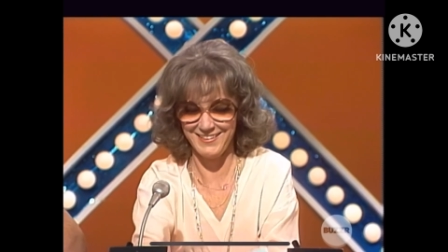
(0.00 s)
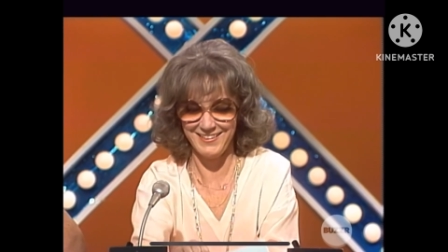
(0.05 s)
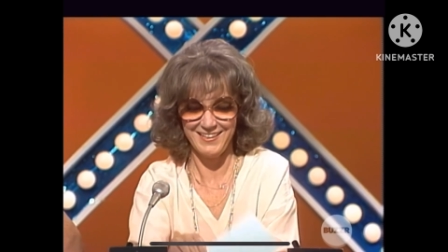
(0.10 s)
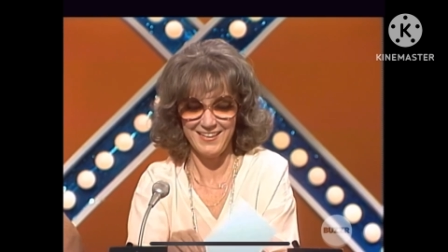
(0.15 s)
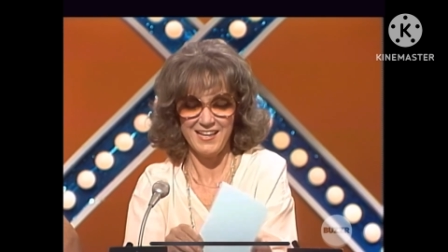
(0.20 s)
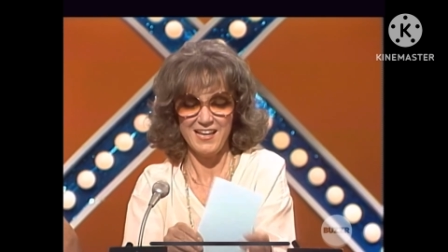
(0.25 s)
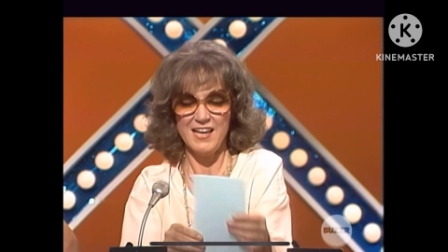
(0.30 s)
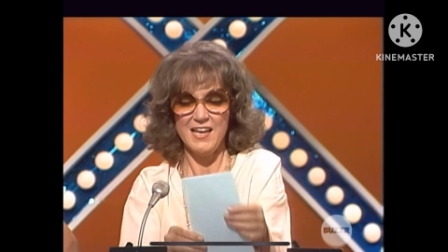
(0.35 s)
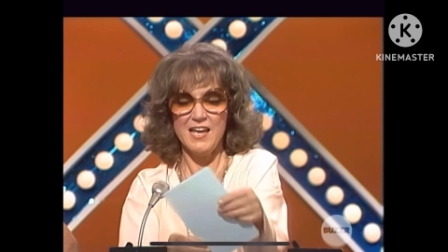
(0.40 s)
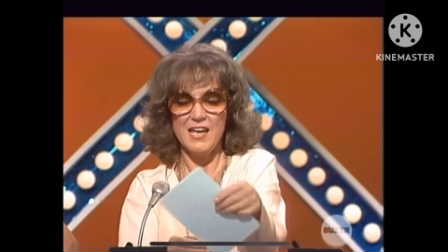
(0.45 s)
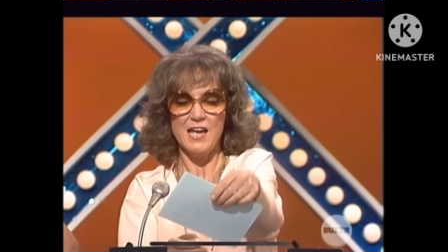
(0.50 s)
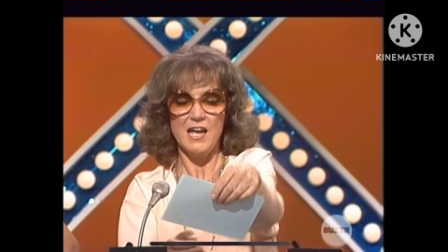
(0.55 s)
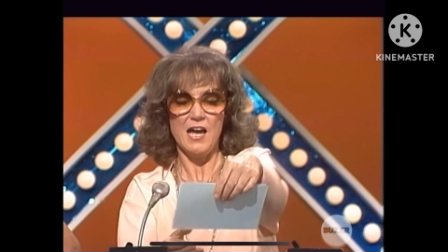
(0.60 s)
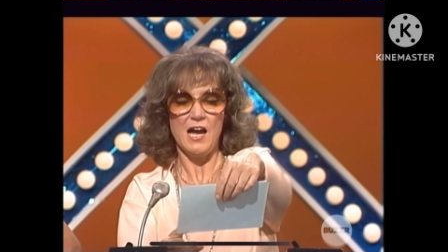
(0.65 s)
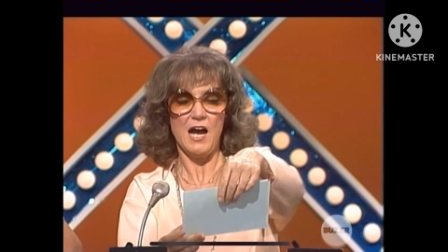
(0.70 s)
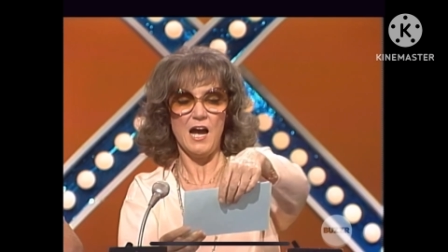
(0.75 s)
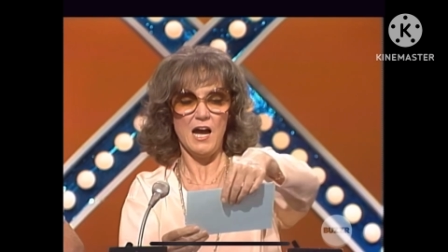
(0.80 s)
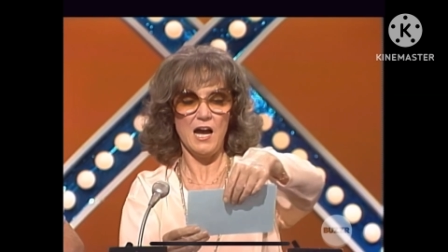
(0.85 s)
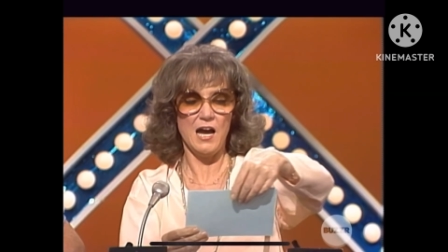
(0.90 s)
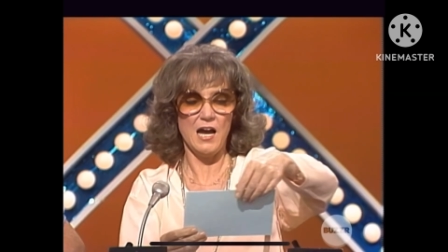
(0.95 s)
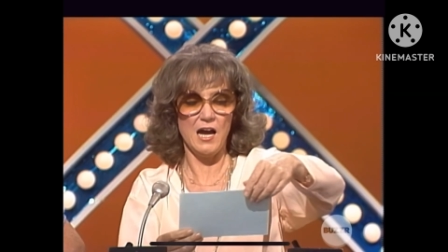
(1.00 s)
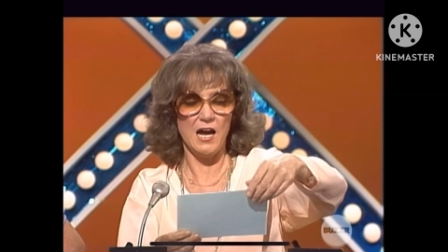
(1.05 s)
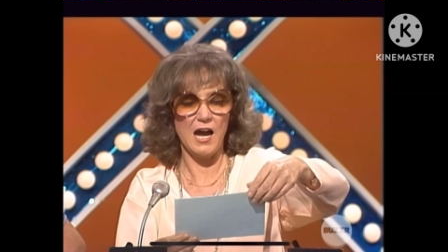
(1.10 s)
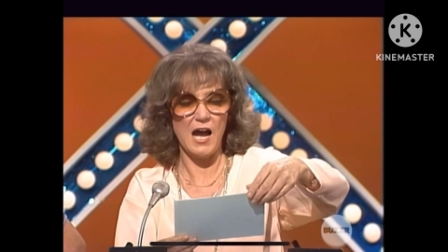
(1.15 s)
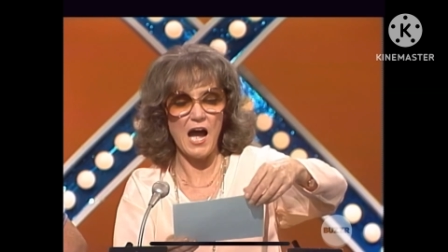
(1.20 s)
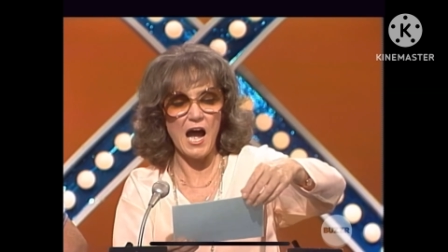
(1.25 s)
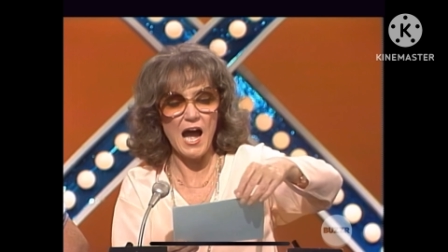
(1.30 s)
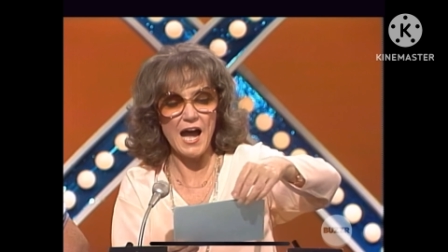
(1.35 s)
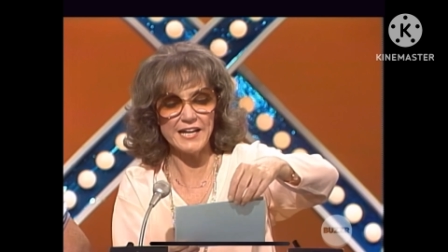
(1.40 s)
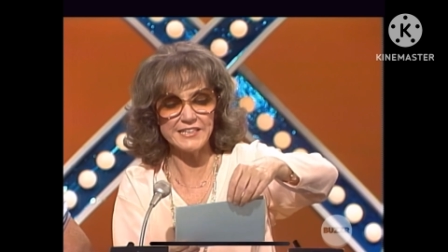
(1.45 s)
uh,
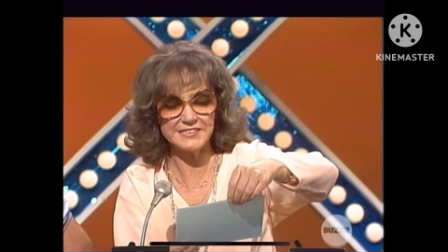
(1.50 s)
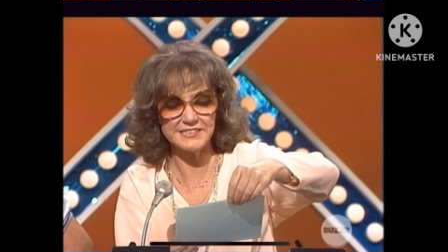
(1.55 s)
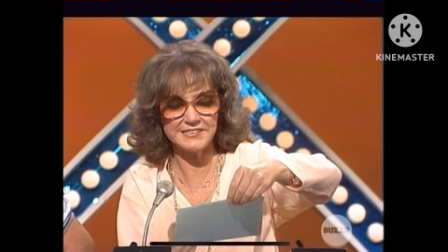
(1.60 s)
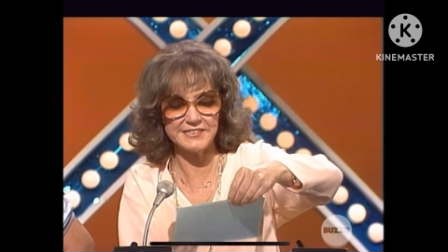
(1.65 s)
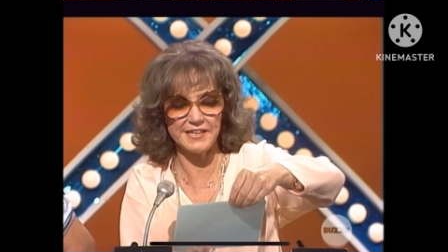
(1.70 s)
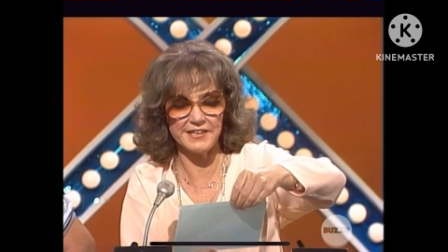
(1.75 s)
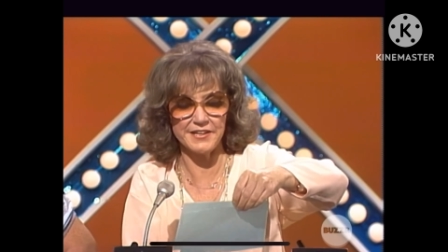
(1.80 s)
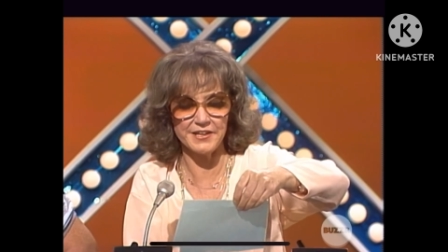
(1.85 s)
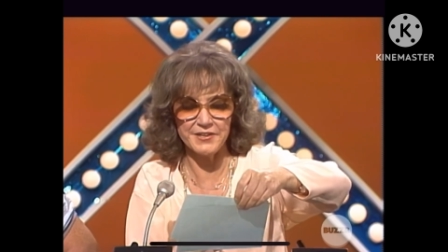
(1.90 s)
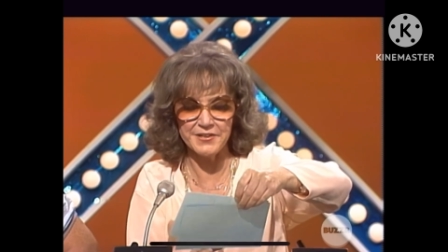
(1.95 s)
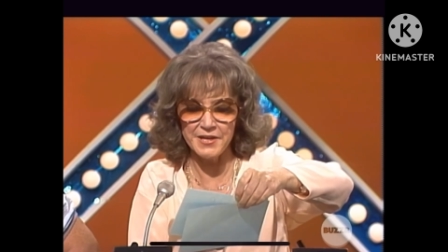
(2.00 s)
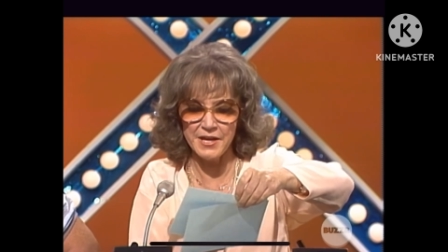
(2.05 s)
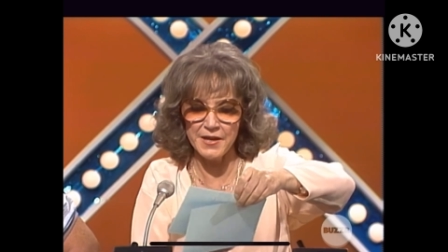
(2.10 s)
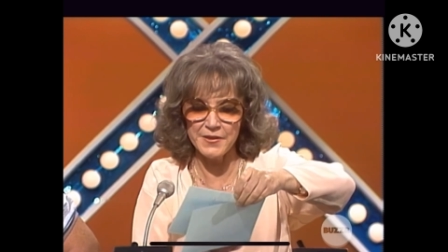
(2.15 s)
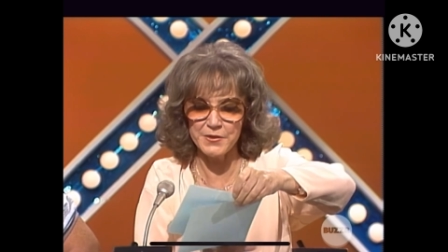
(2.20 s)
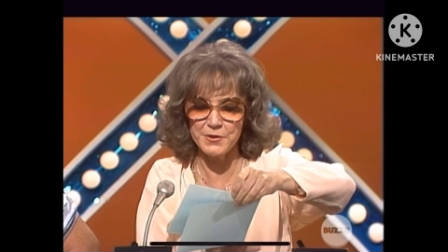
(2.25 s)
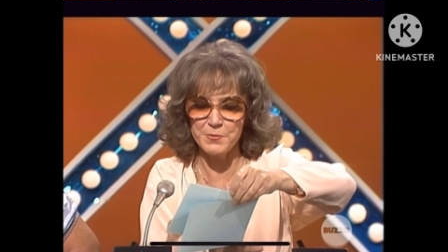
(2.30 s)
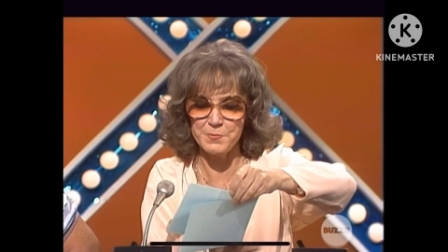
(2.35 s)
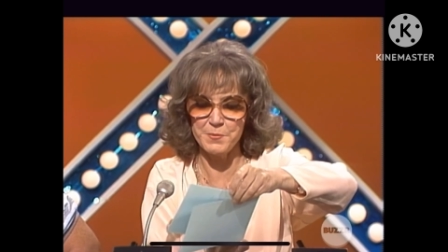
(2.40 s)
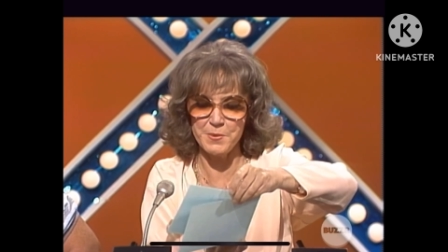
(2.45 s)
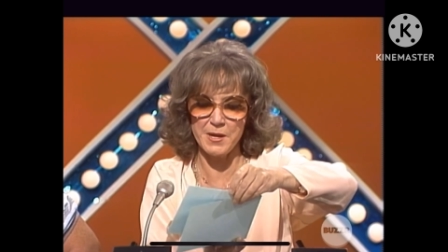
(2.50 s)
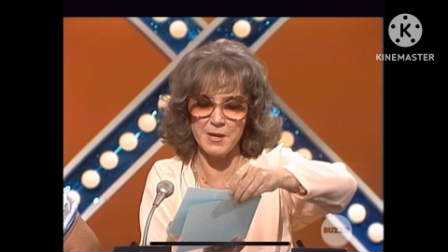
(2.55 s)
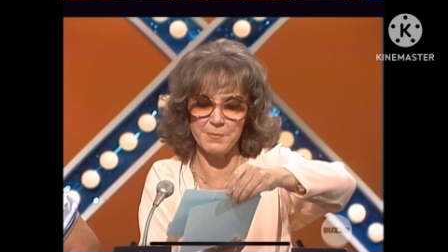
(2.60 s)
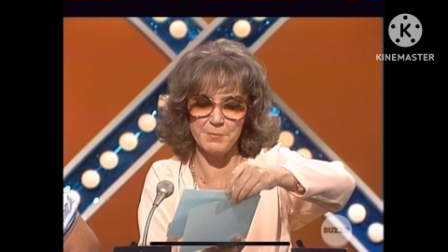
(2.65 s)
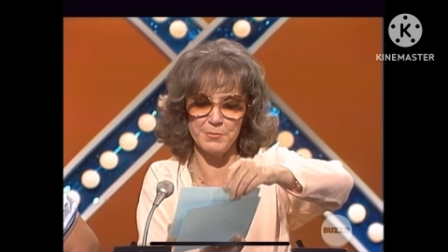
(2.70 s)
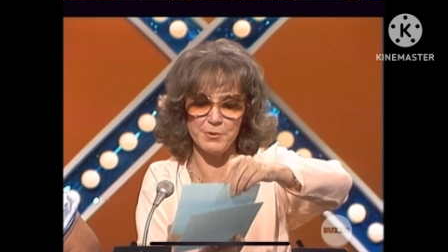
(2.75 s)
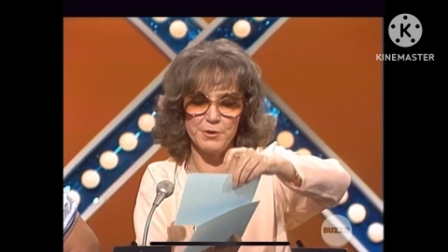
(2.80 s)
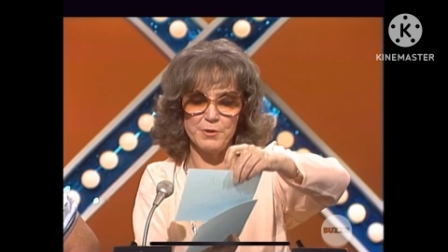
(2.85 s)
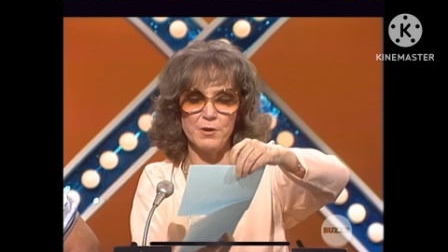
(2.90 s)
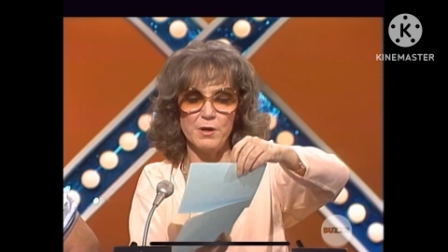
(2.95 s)
I said another
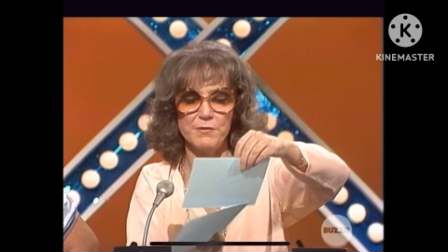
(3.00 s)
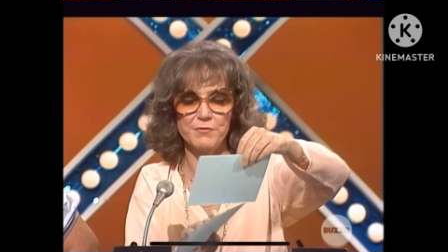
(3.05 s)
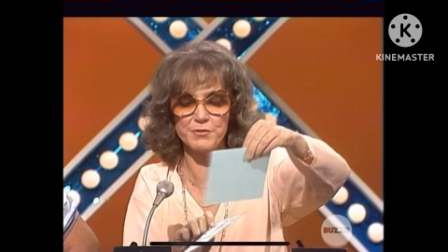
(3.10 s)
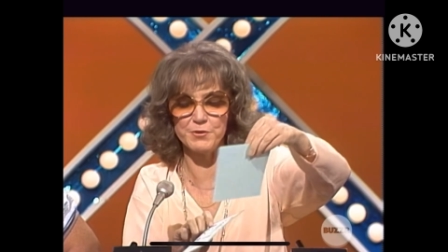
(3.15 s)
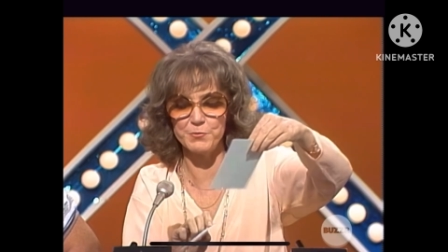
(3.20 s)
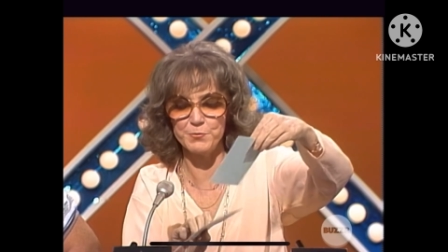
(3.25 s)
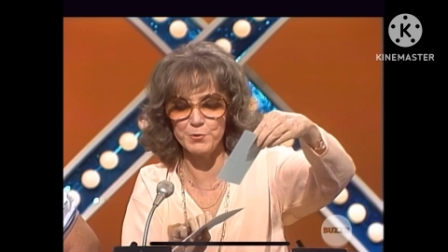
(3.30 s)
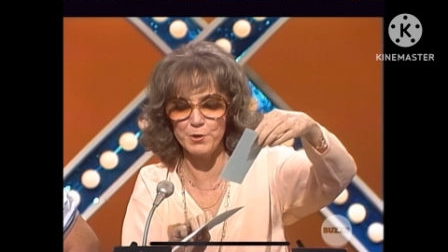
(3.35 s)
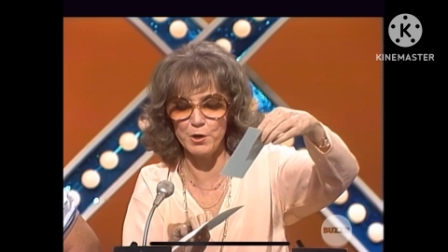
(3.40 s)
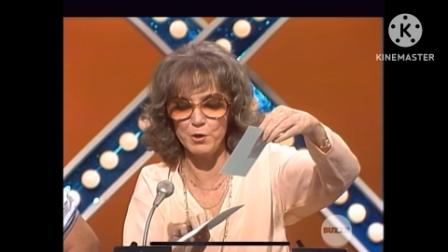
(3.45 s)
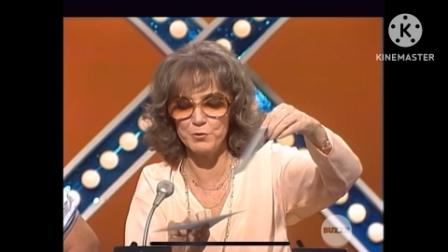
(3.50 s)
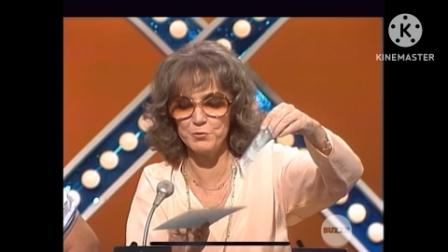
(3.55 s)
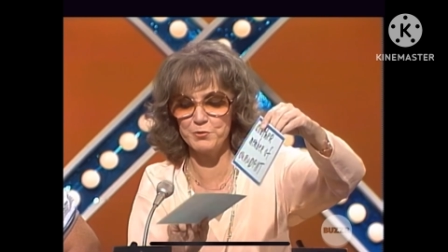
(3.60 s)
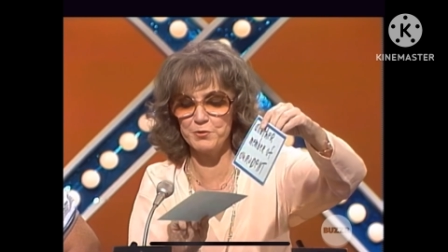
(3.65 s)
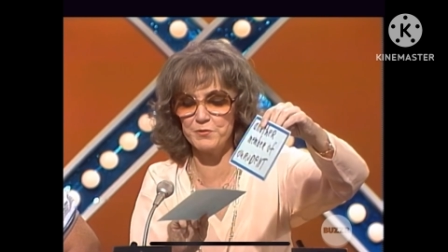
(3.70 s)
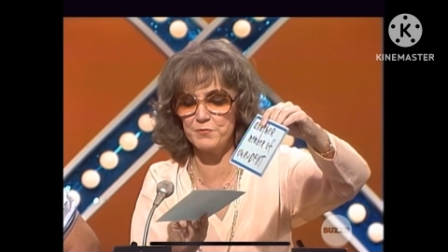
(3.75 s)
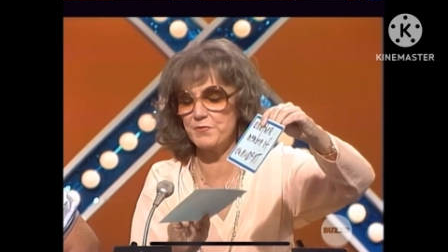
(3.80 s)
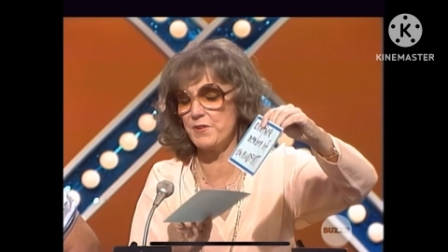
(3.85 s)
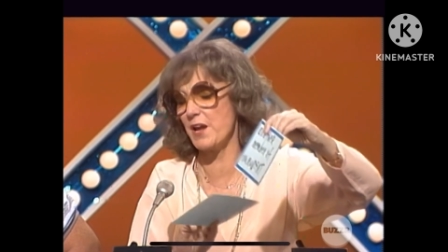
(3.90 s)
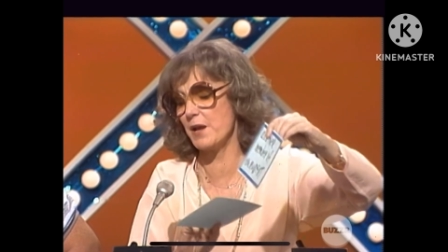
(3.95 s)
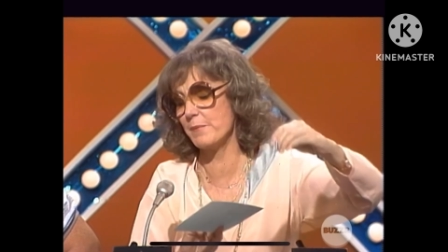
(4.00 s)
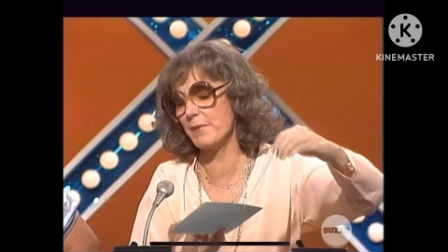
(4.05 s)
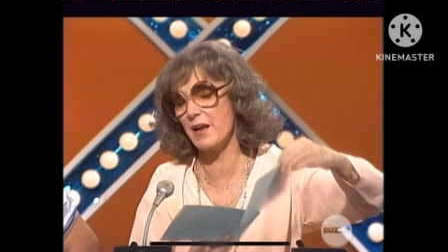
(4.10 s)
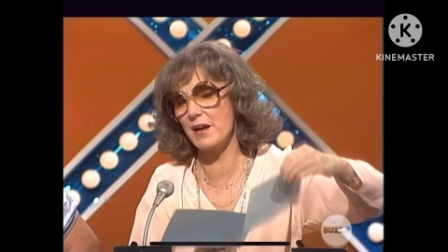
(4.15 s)
member of the rodent family.